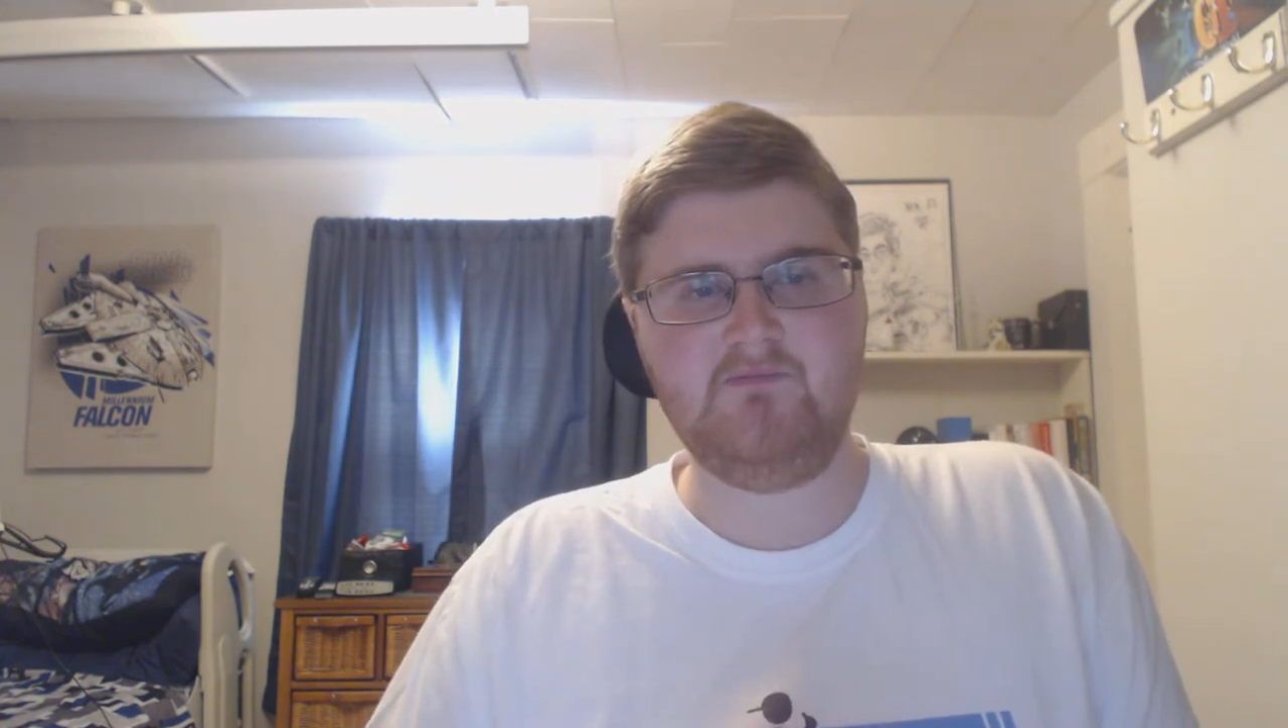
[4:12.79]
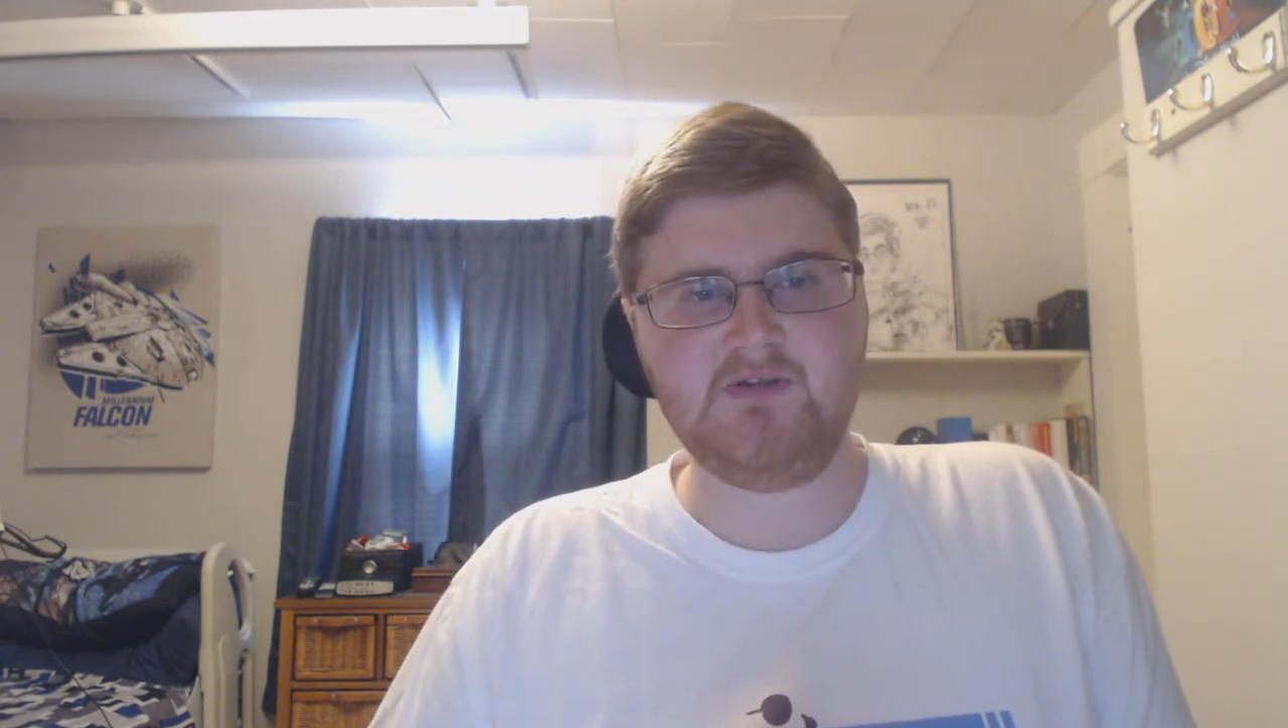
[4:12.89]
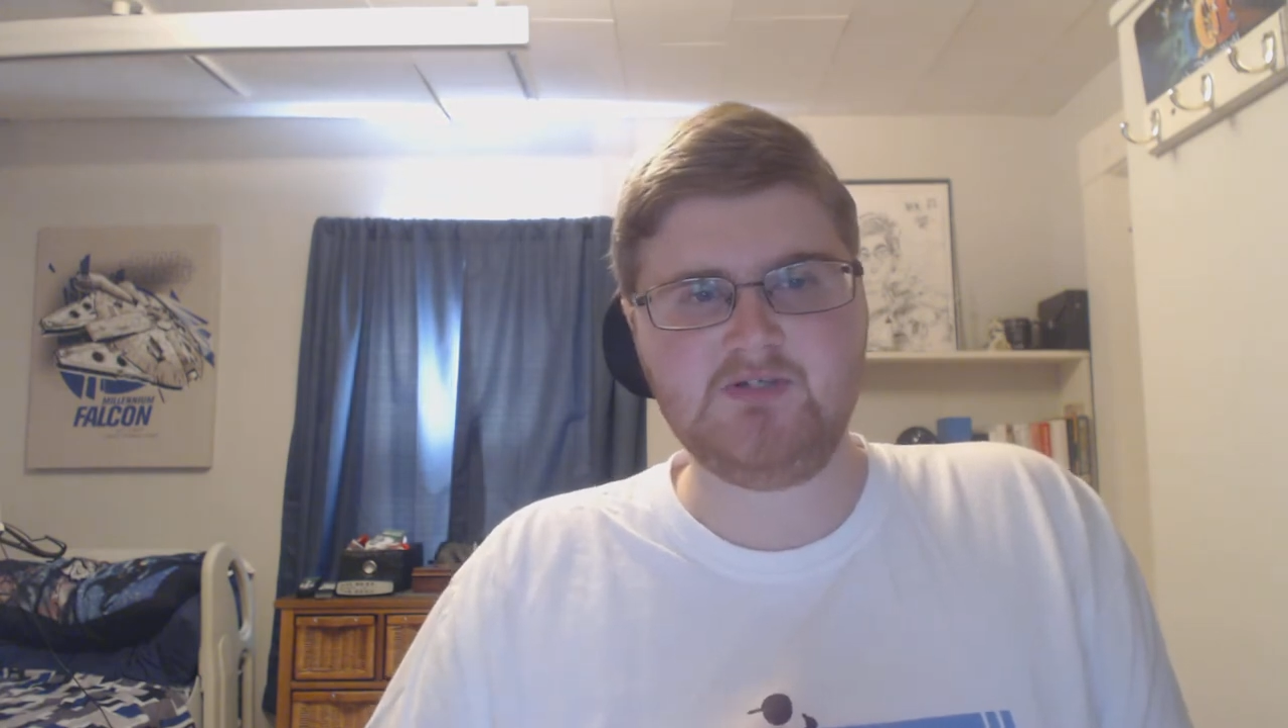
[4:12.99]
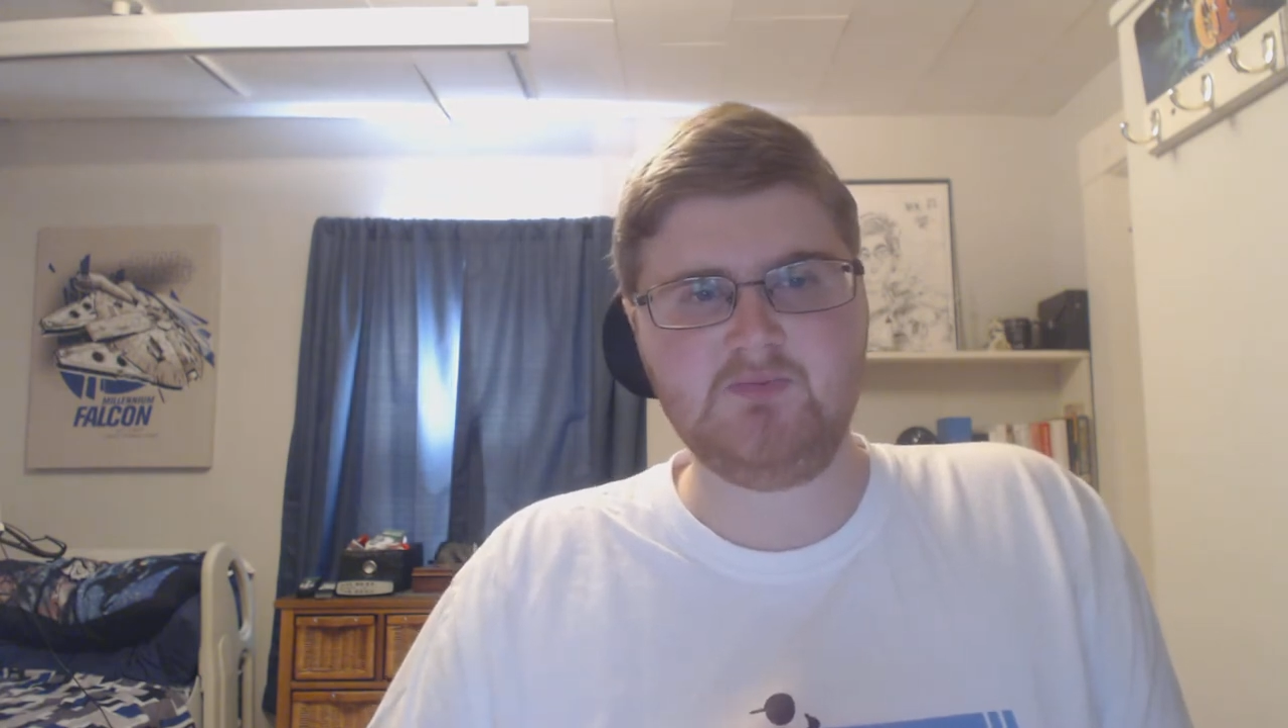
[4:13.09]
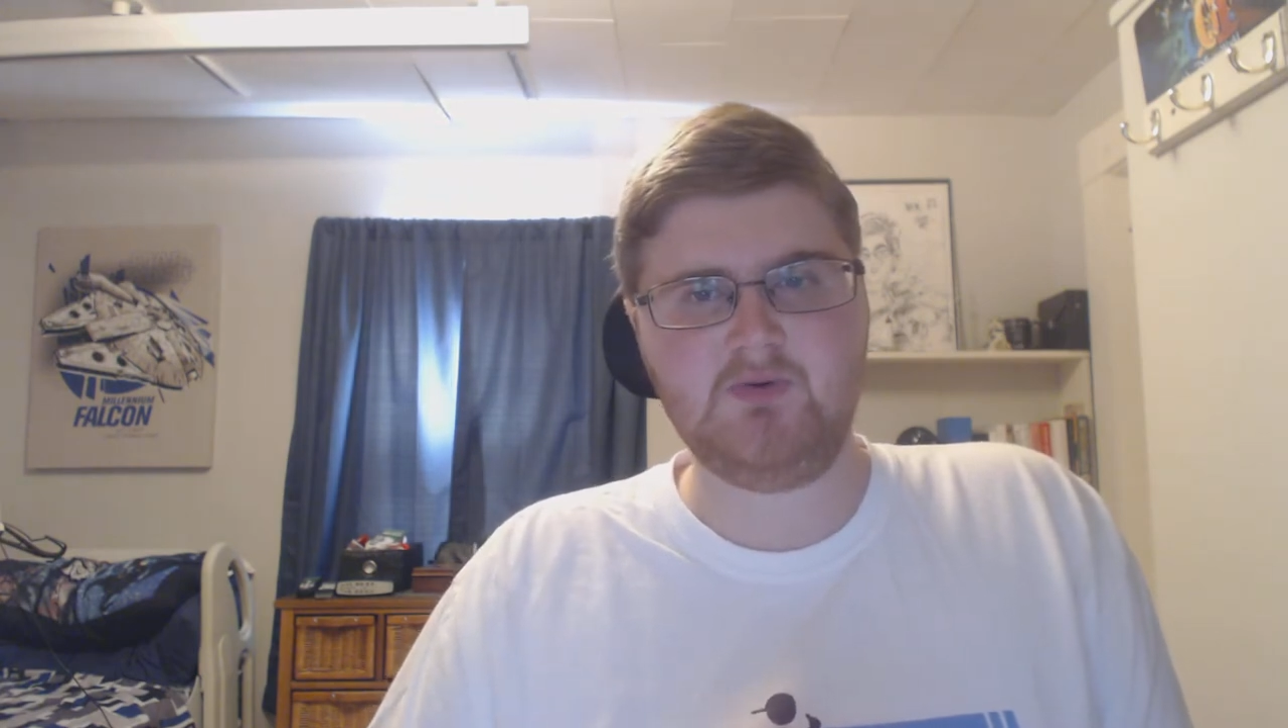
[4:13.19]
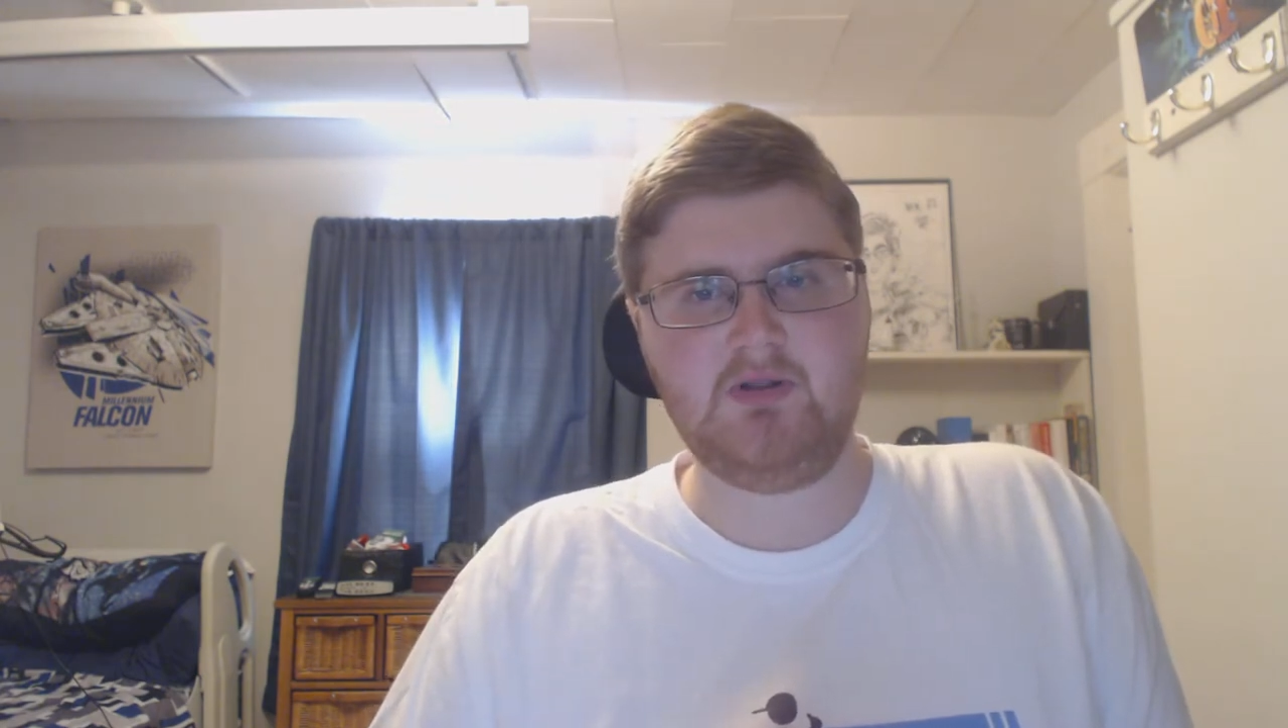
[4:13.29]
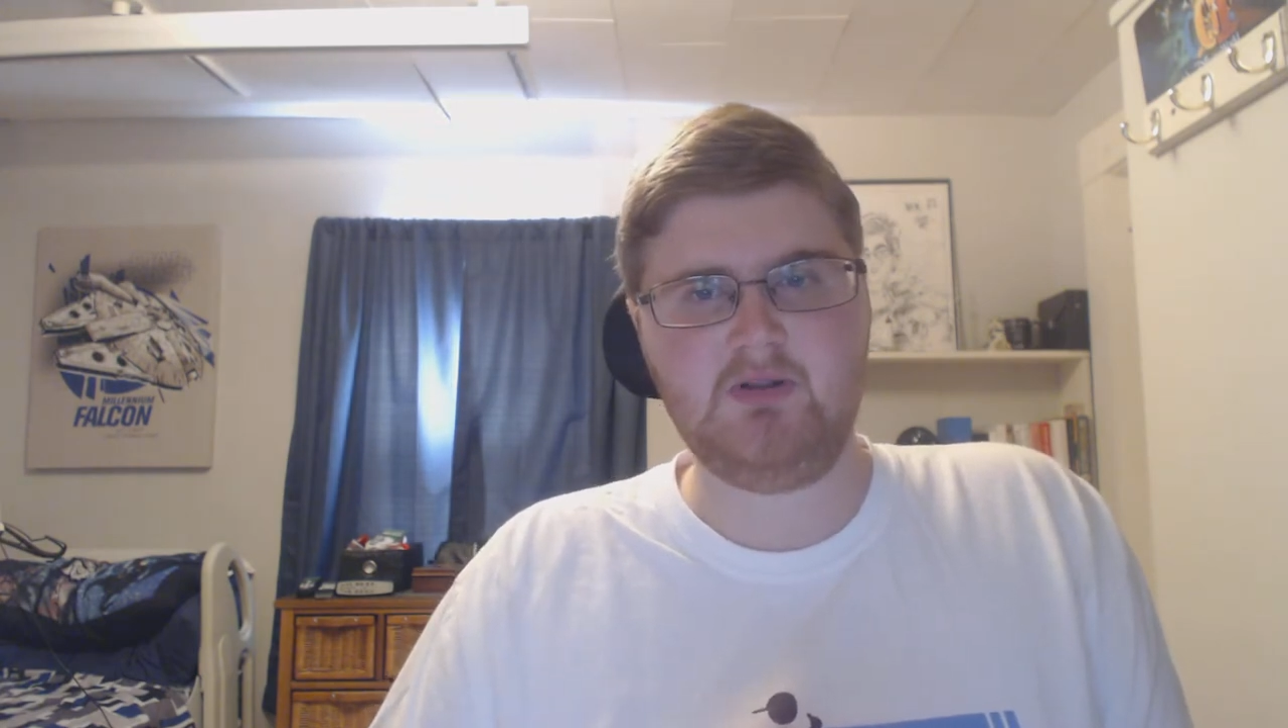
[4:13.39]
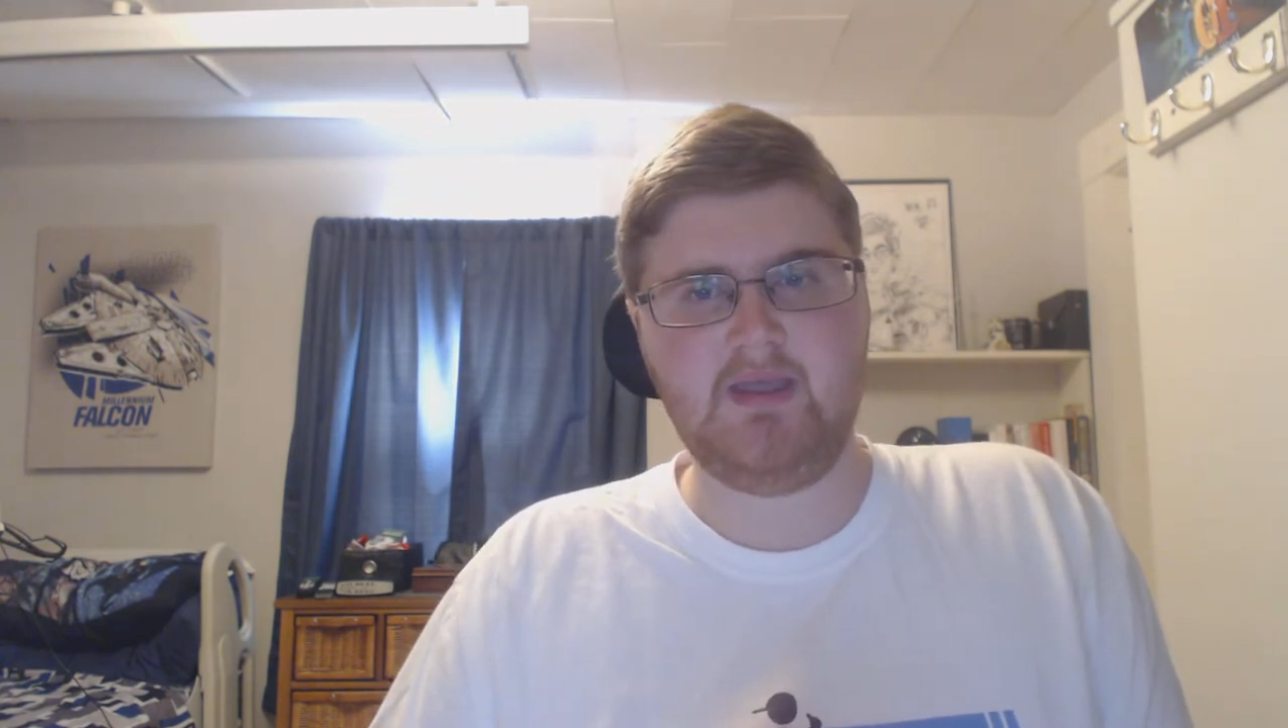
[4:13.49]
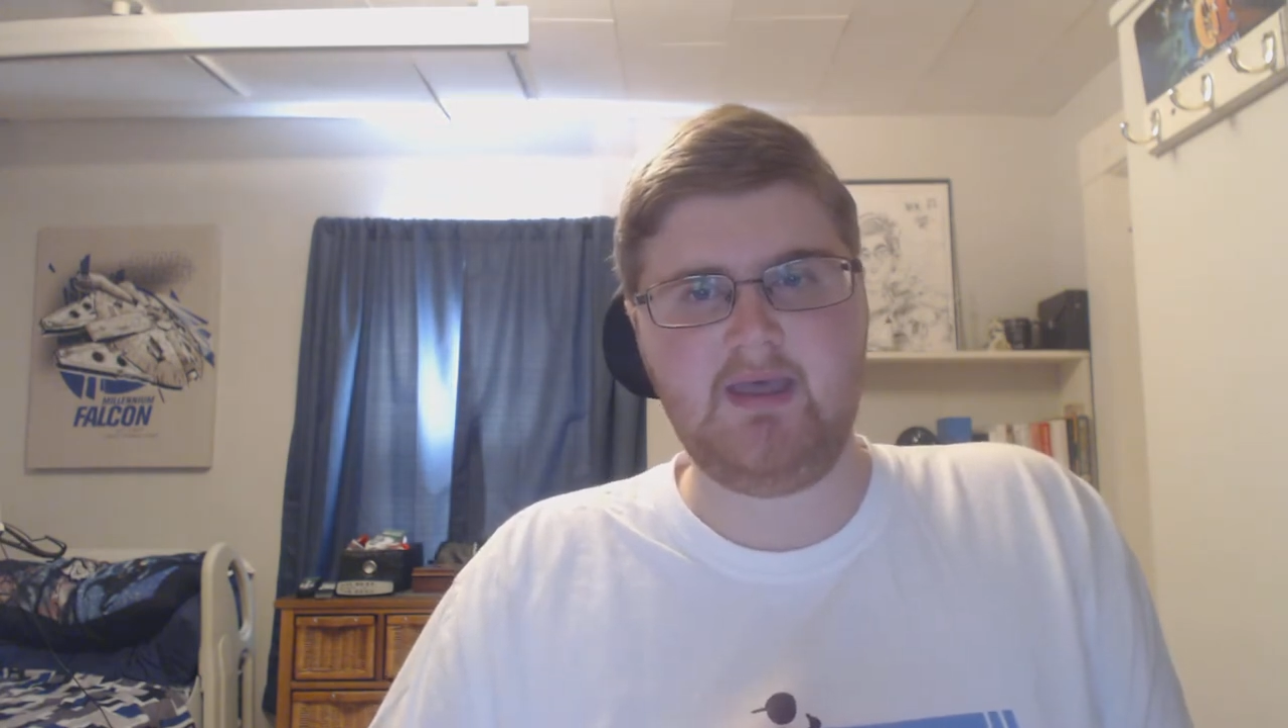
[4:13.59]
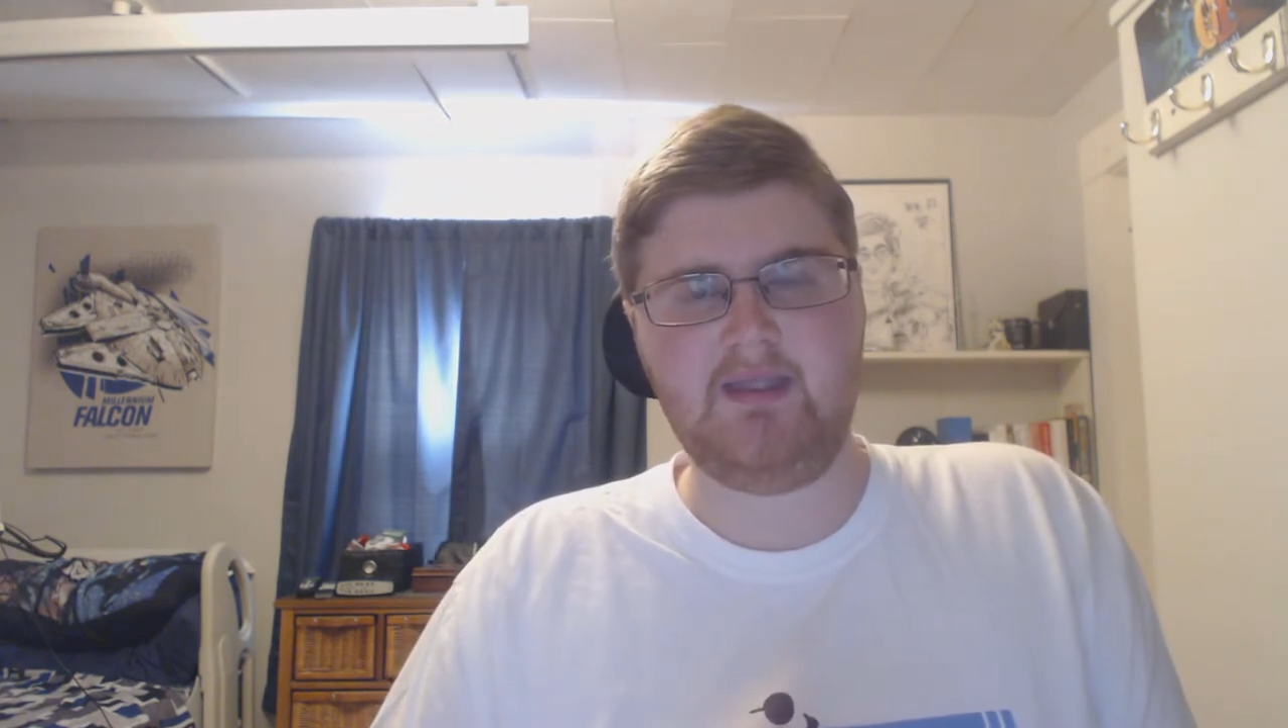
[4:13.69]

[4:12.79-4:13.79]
visual